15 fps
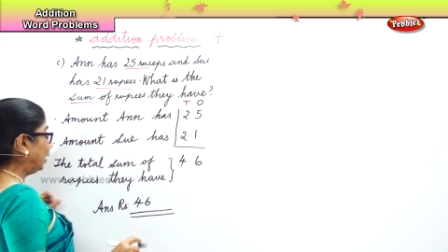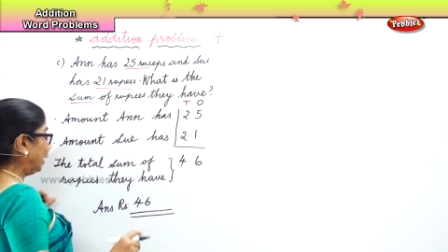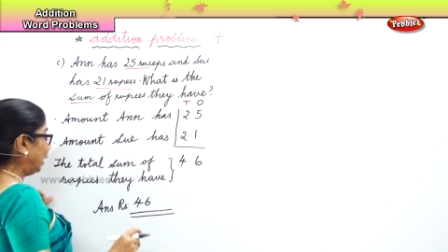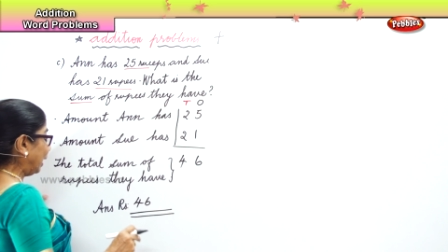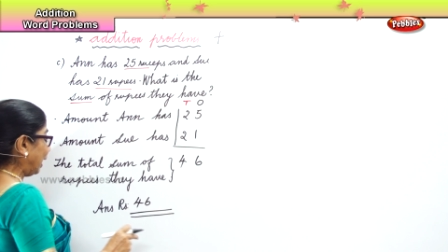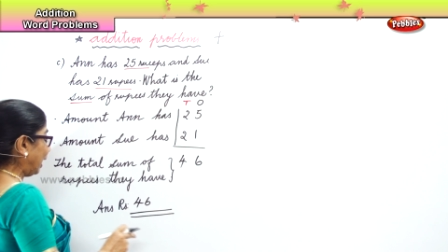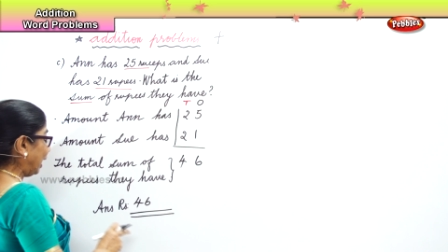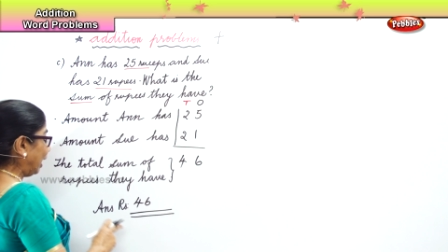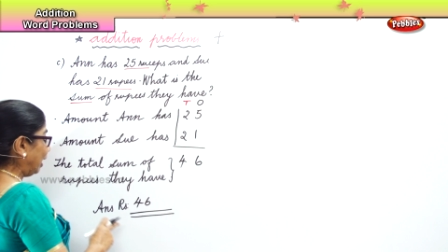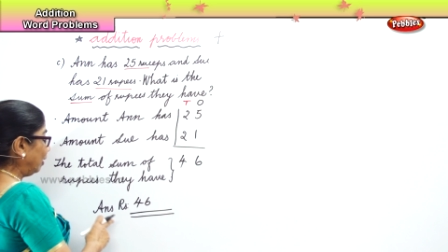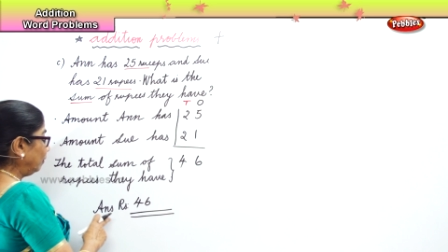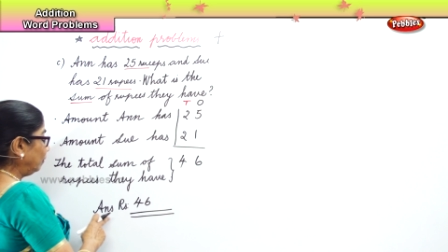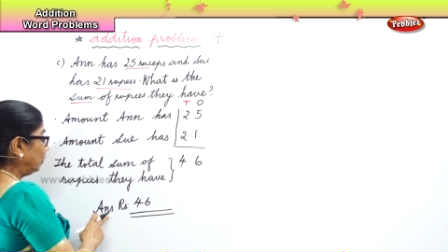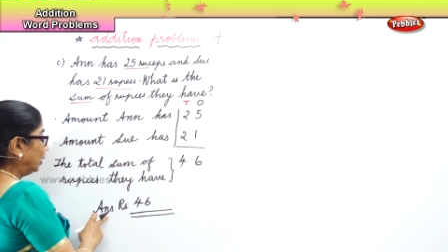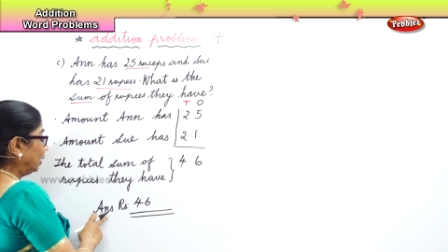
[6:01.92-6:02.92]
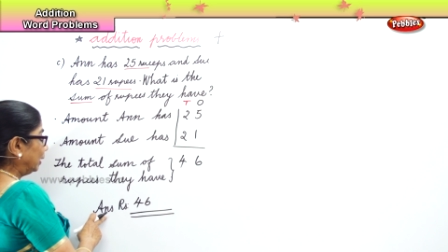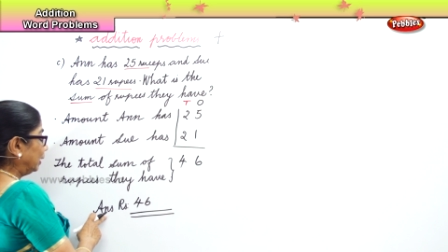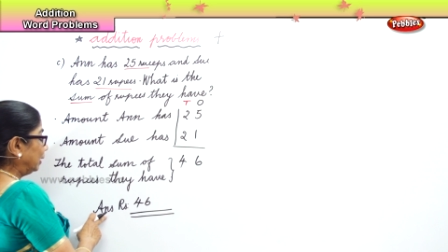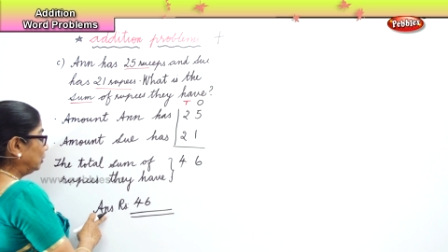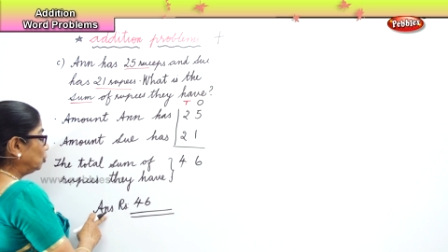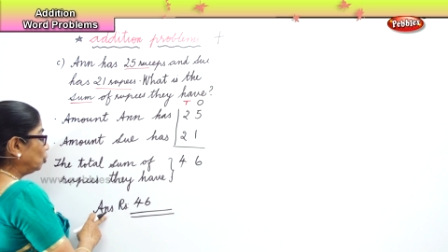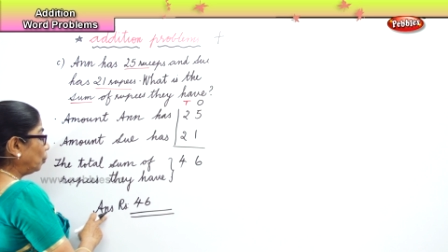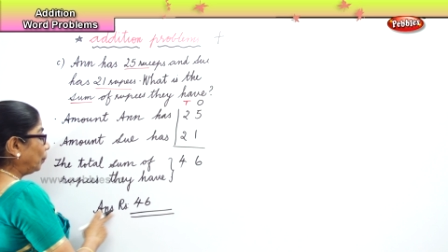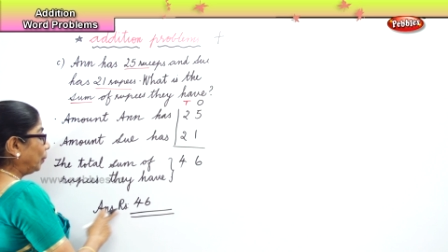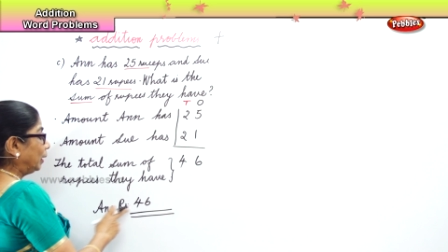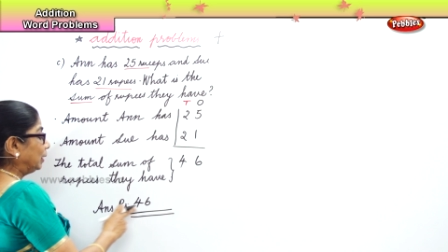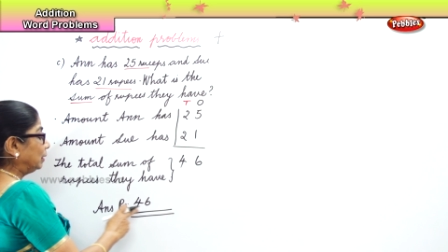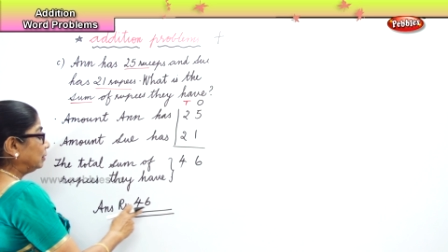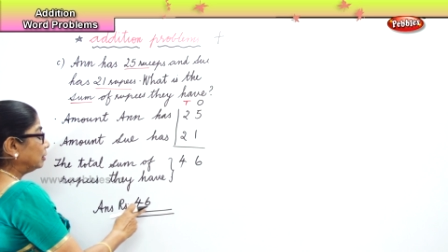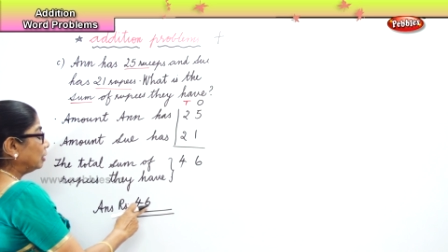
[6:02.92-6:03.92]
they have is
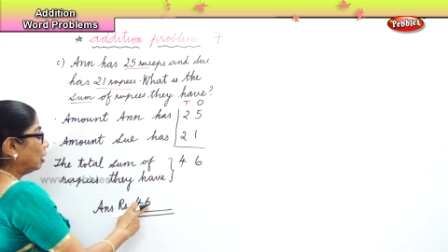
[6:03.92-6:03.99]
rupees